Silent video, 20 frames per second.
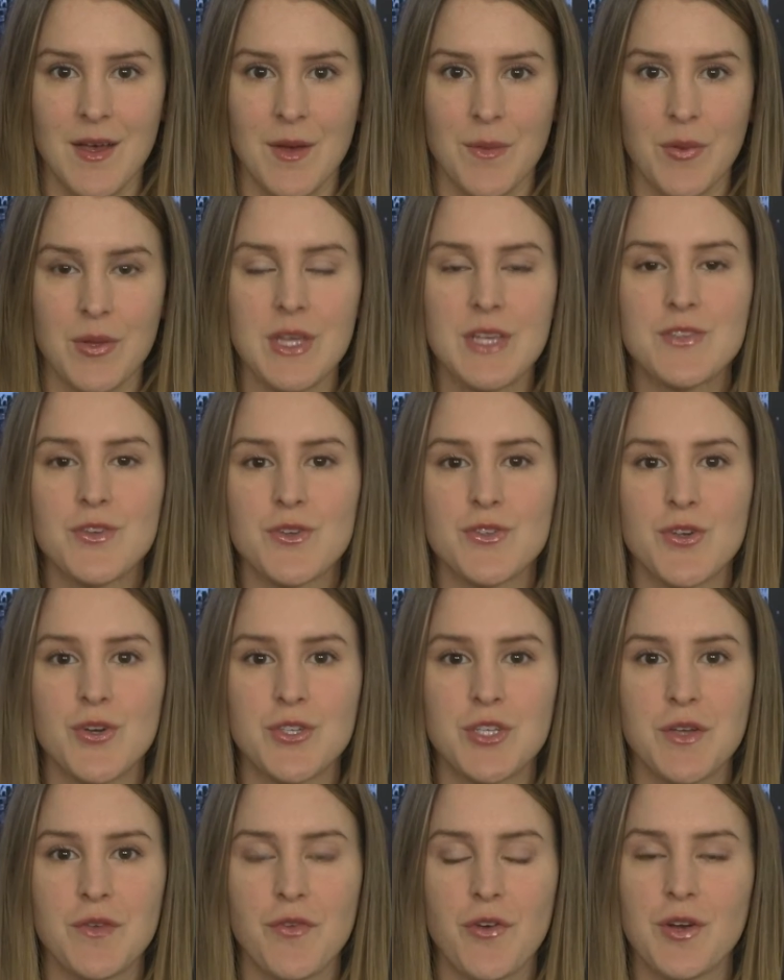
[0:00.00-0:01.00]
police are
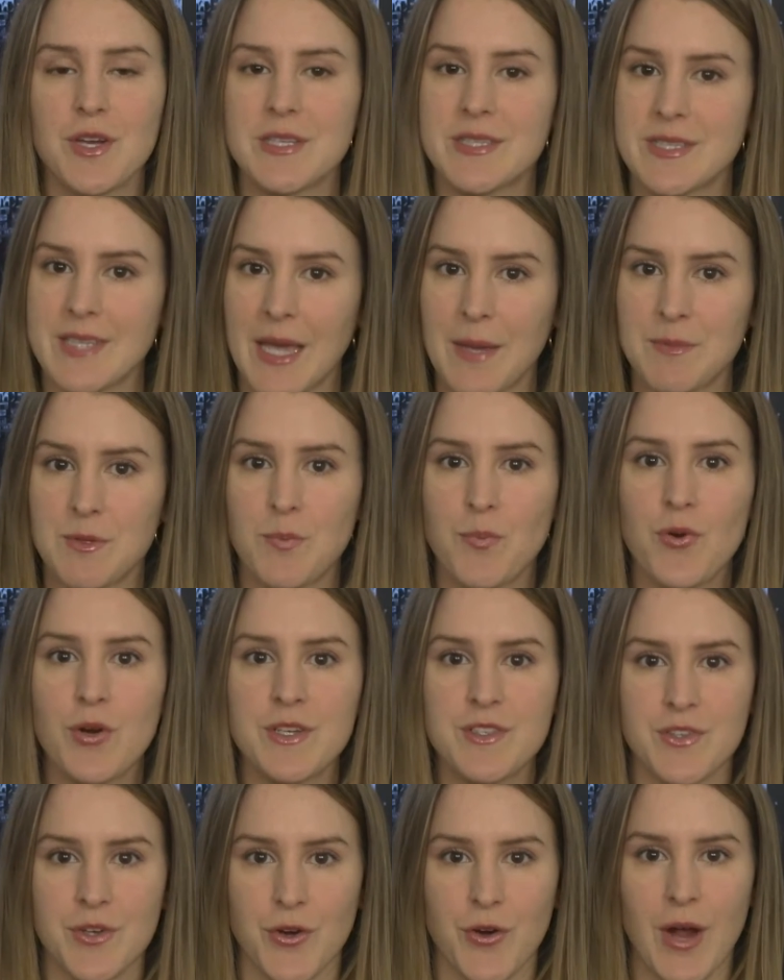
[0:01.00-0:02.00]
searching for an escaped
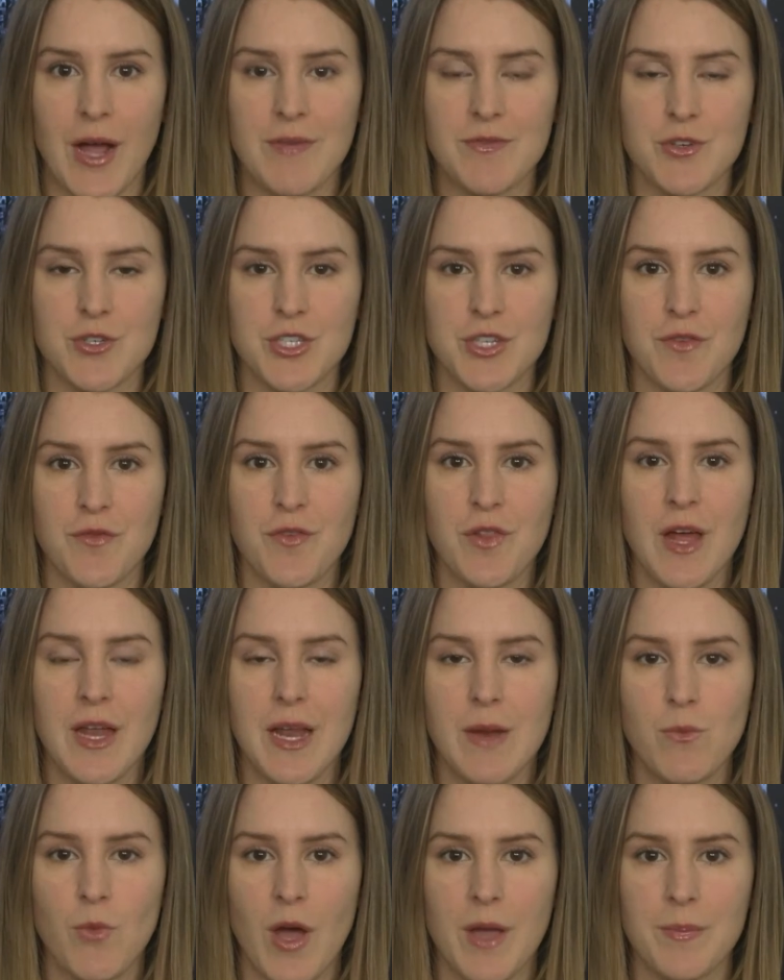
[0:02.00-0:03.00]
prisoner after she fled
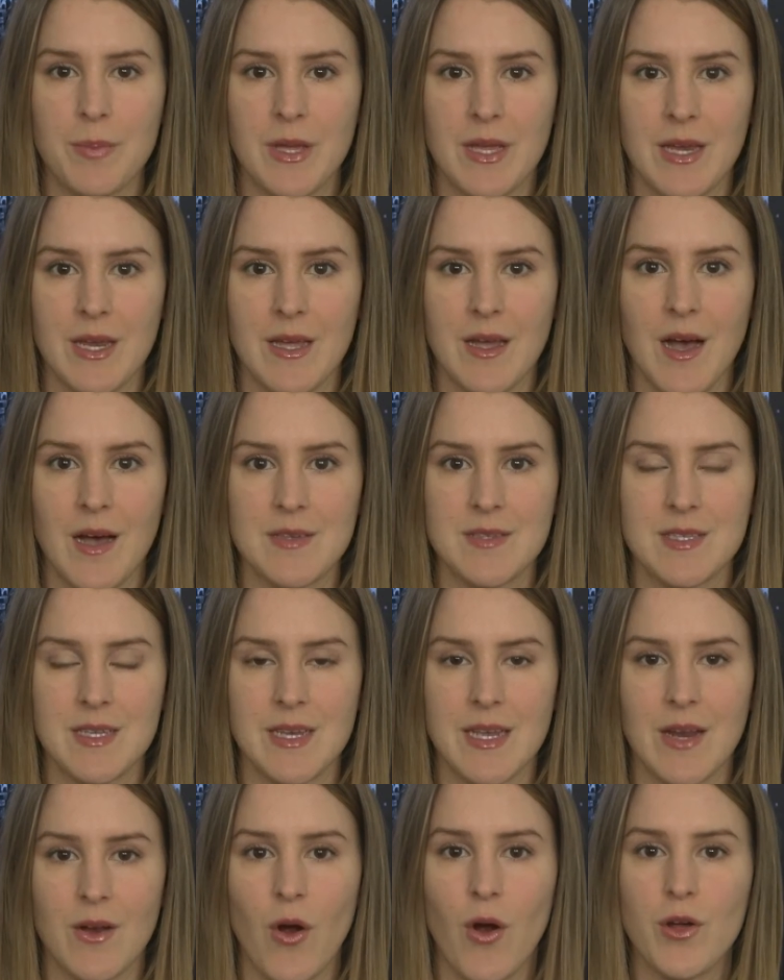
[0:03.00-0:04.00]
NYPD
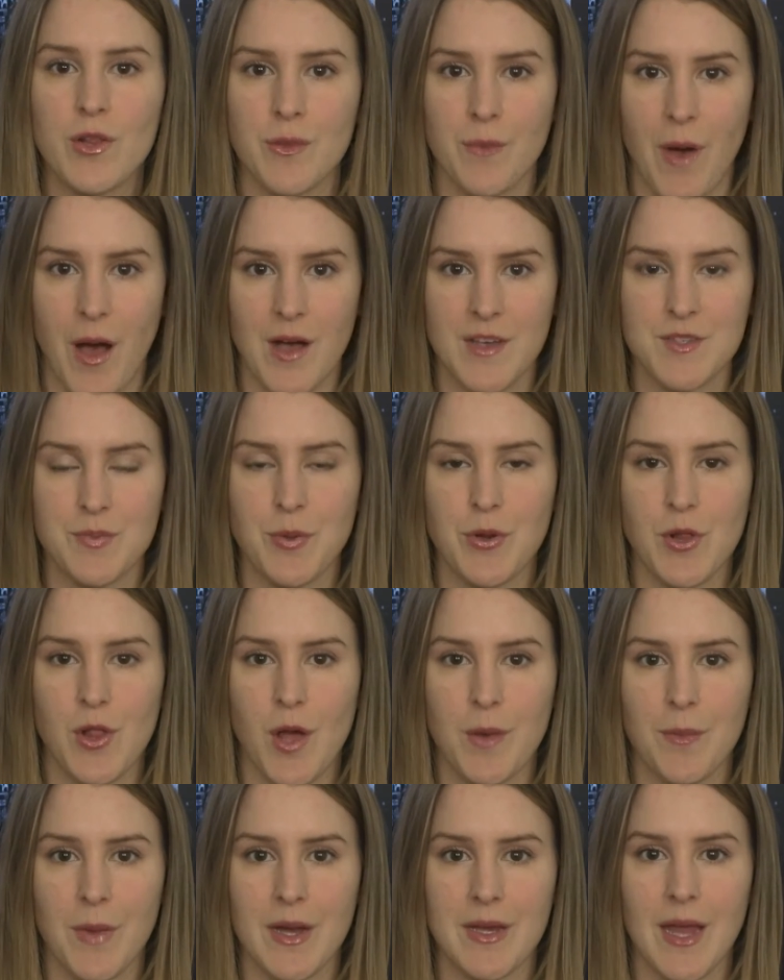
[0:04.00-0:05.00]
custody at Harlem Hospital
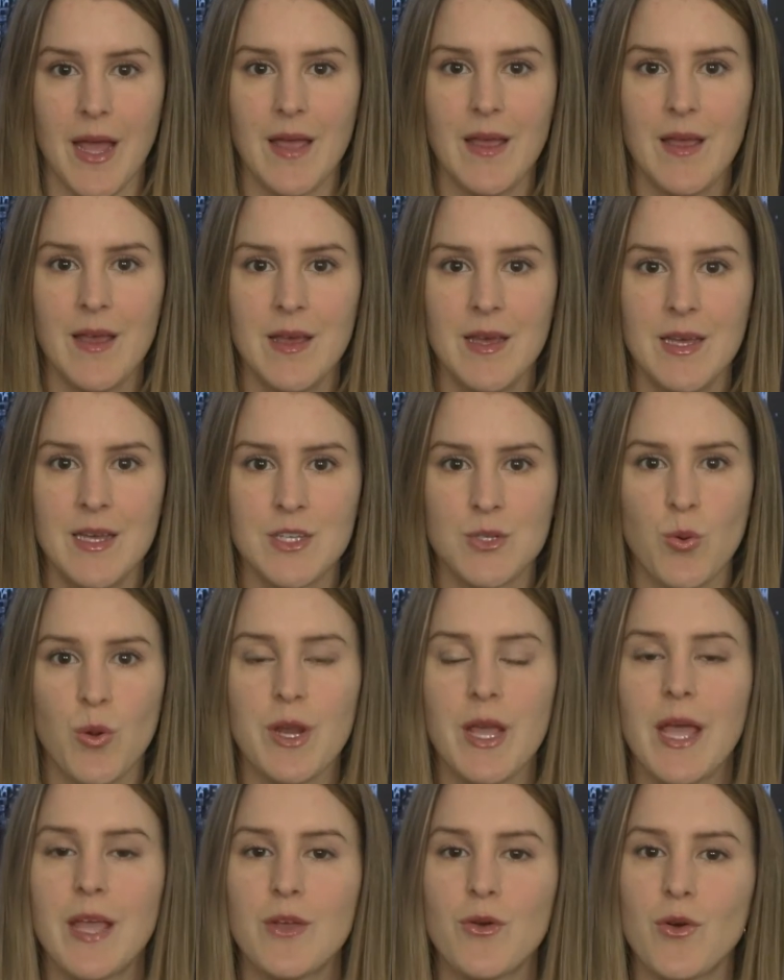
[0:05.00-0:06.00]
on Monday.
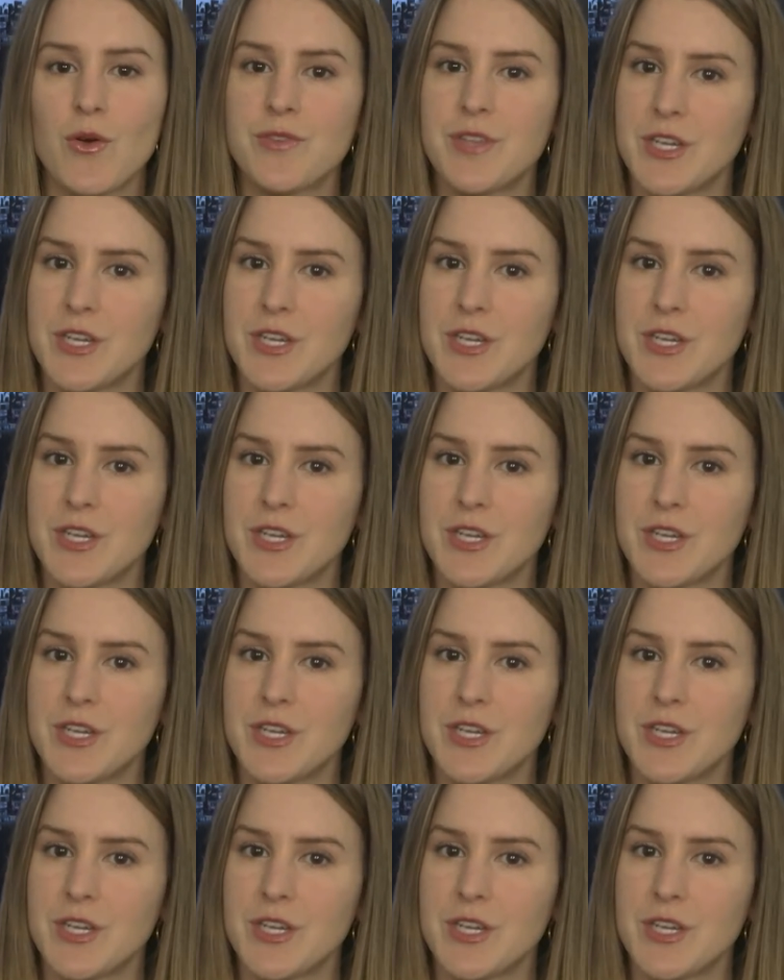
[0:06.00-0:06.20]
28-year-old